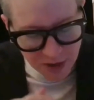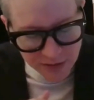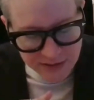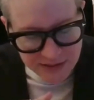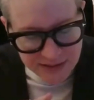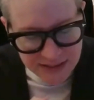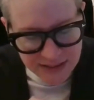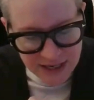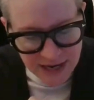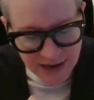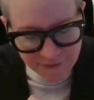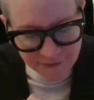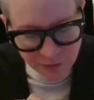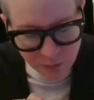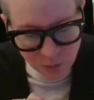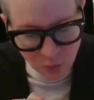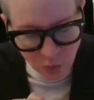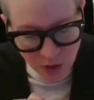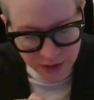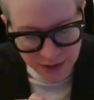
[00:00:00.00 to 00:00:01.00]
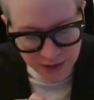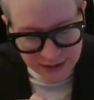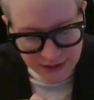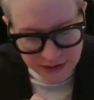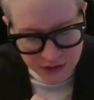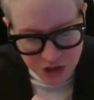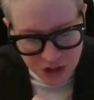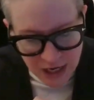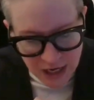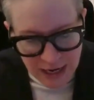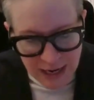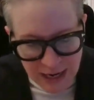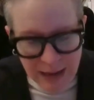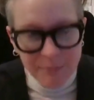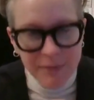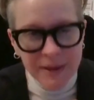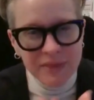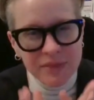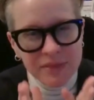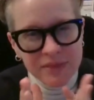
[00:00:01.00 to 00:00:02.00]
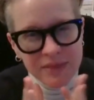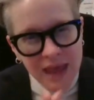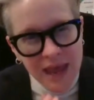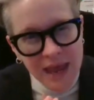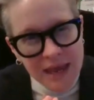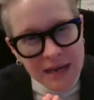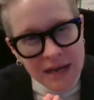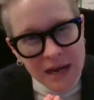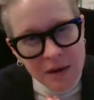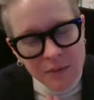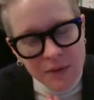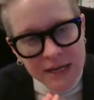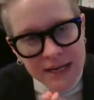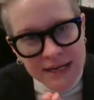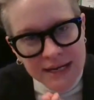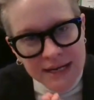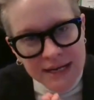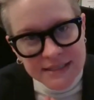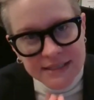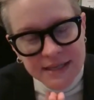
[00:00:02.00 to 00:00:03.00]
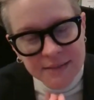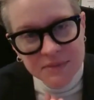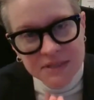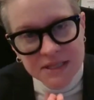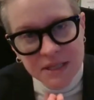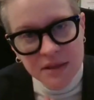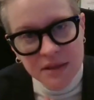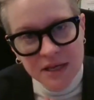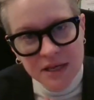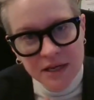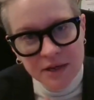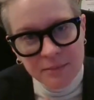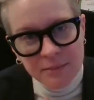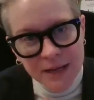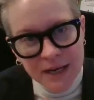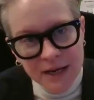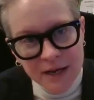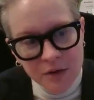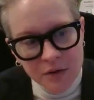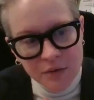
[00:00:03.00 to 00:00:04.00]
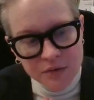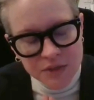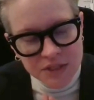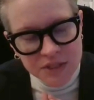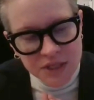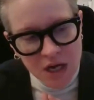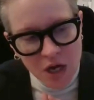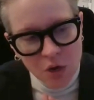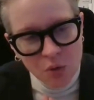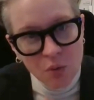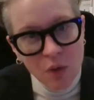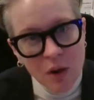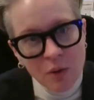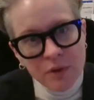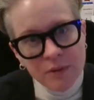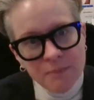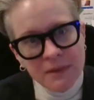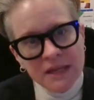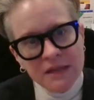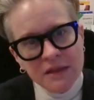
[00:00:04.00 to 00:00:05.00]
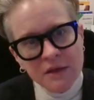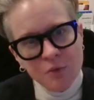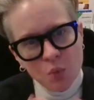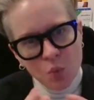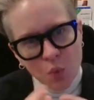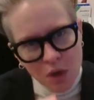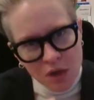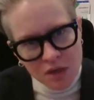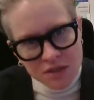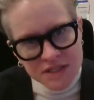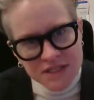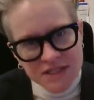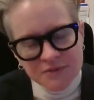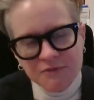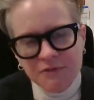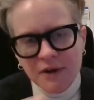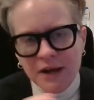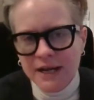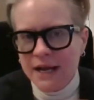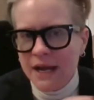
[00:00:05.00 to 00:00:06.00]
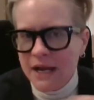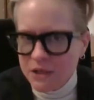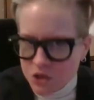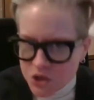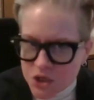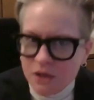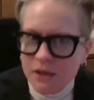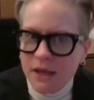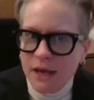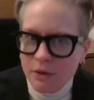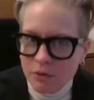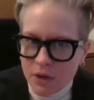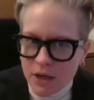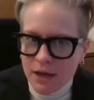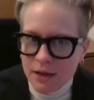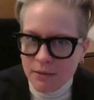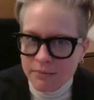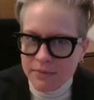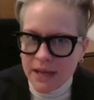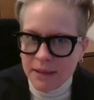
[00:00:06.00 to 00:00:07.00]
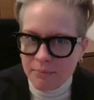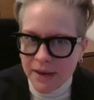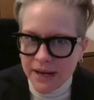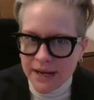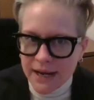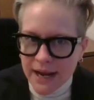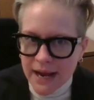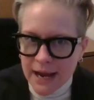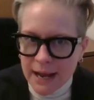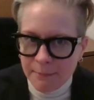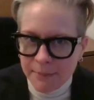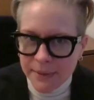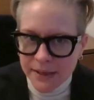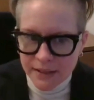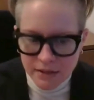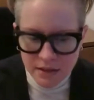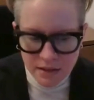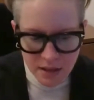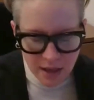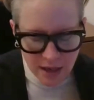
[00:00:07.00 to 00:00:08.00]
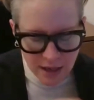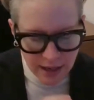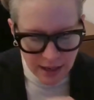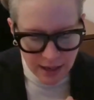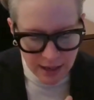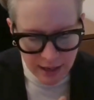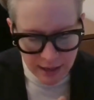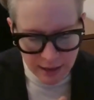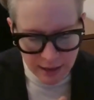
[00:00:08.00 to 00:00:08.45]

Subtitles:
policy to have a mortgage. But then I would ask them to think about what would be the worst financial outcome that might happen.